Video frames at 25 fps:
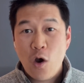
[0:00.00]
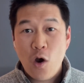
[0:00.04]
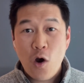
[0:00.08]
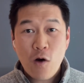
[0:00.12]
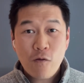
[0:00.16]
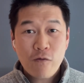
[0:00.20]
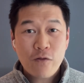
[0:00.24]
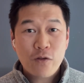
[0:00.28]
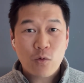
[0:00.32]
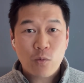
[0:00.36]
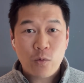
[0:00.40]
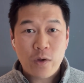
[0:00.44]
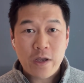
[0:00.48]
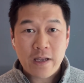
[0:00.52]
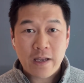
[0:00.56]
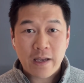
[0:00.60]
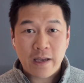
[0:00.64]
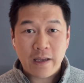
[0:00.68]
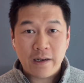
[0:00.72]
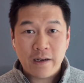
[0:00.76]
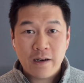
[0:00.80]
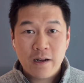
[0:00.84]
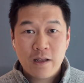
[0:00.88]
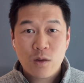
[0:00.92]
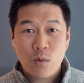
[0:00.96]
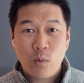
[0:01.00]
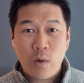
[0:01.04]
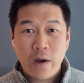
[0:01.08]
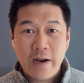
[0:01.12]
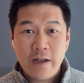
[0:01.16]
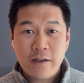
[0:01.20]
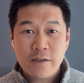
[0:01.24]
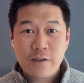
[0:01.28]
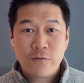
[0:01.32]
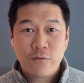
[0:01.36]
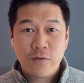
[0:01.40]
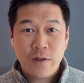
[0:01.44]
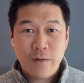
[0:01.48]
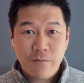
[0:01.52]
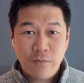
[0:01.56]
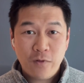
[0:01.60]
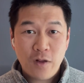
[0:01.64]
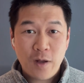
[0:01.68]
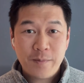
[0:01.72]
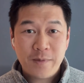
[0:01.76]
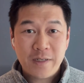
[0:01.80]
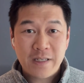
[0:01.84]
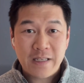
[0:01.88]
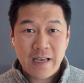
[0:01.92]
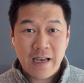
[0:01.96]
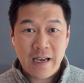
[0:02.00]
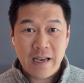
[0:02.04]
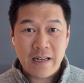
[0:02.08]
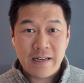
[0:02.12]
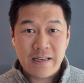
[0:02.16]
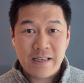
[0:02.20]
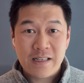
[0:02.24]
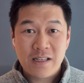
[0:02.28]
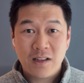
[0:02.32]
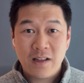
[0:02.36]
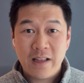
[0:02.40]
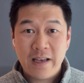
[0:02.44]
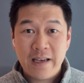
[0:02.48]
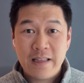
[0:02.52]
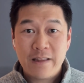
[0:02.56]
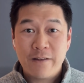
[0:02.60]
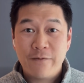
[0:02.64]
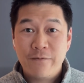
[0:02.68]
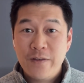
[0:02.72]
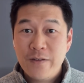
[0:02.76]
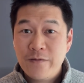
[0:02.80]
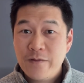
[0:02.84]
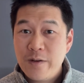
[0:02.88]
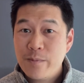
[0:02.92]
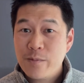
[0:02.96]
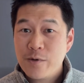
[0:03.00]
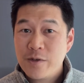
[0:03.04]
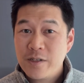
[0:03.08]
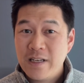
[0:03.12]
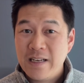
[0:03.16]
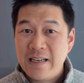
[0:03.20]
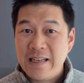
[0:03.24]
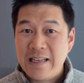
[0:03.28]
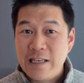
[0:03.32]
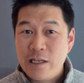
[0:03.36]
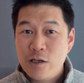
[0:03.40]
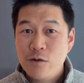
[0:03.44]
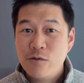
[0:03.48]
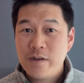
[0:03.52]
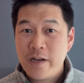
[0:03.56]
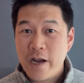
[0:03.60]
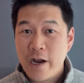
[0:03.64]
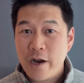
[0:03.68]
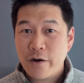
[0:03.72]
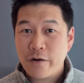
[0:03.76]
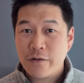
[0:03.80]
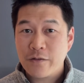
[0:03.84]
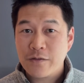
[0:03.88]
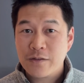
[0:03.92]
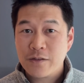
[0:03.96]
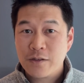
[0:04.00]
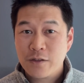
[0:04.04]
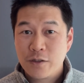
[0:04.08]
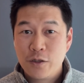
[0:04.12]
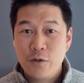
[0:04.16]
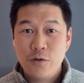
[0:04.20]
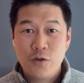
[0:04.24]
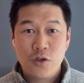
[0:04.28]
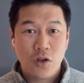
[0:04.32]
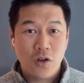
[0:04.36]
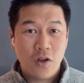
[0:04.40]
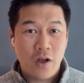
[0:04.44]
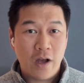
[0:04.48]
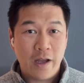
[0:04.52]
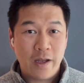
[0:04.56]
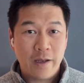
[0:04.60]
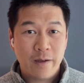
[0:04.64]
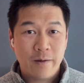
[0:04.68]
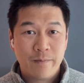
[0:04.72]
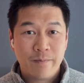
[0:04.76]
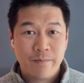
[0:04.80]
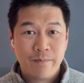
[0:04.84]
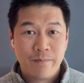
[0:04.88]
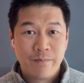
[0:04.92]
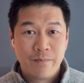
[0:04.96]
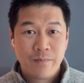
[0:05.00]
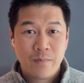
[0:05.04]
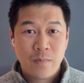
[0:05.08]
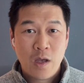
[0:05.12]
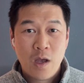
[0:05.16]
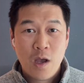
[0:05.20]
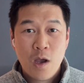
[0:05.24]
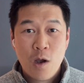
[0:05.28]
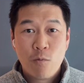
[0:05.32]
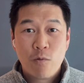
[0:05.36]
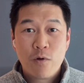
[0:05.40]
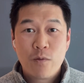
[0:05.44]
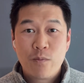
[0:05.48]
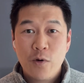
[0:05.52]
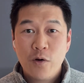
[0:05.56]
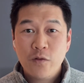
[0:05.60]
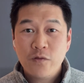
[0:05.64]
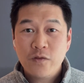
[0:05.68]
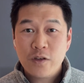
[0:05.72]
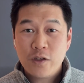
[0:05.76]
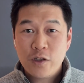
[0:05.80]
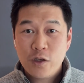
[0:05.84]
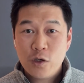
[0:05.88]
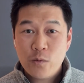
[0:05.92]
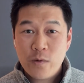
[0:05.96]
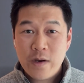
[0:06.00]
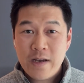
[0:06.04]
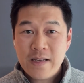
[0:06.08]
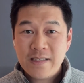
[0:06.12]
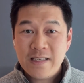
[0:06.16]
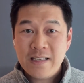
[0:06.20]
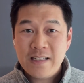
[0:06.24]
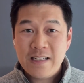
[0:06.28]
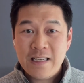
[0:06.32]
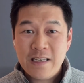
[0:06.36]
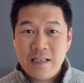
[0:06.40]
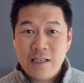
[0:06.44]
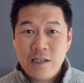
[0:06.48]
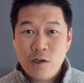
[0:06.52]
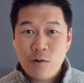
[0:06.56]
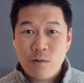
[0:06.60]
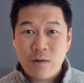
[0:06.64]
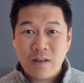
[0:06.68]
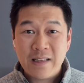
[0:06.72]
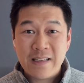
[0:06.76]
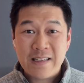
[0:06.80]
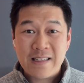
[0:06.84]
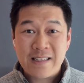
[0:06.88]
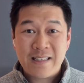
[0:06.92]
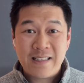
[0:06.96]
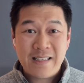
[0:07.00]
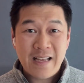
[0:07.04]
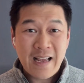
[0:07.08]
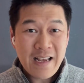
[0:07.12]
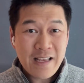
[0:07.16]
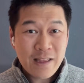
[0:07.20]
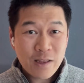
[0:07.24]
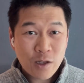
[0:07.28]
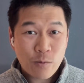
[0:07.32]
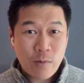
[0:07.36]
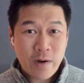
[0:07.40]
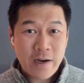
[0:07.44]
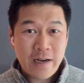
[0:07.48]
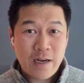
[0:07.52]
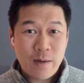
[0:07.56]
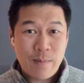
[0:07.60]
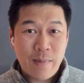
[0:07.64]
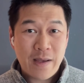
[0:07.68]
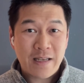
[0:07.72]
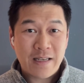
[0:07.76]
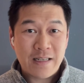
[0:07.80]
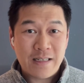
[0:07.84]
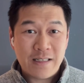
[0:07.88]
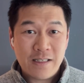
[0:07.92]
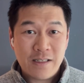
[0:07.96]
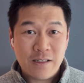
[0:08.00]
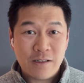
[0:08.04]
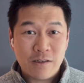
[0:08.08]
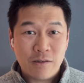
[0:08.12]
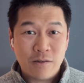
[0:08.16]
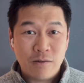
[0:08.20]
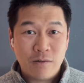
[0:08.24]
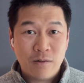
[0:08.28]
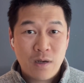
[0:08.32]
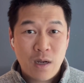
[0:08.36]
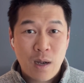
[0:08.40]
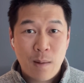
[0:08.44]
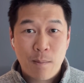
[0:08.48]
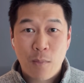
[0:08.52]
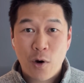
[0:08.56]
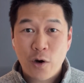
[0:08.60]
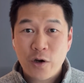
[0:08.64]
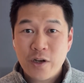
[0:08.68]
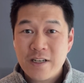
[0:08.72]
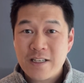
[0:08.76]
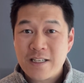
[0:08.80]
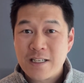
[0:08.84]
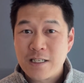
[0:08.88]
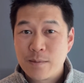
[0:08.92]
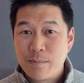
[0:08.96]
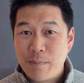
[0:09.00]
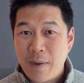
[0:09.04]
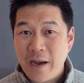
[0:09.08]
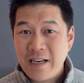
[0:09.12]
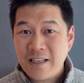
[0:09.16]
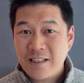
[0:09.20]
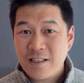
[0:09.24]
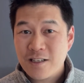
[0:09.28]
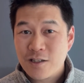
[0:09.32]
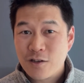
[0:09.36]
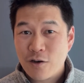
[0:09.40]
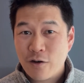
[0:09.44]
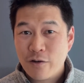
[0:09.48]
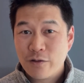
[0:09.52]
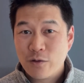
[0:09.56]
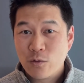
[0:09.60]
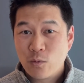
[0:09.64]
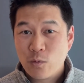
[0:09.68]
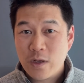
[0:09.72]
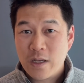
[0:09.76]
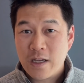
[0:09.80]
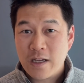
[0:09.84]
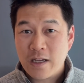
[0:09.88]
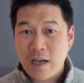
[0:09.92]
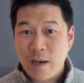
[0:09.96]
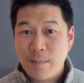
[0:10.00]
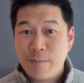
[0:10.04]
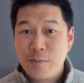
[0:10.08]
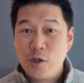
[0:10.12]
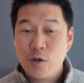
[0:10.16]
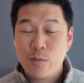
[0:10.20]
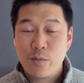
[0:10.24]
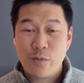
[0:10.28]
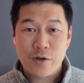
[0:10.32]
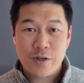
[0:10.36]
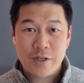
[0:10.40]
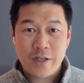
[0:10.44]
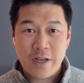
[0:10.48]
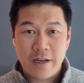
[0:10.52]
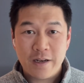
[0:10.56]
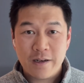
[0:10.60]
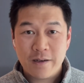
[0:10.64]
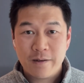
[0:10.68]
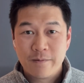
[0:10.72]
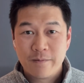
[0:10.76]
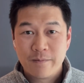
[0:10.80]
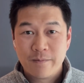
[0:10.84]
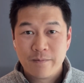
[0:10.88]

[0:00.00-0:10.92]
Over the weekend, the White House flip-flopped again and delayed the 50% EU tariffs to July. With both the US and EU at least saying they're ready to make a deal, markets spiked to start the week up 2%.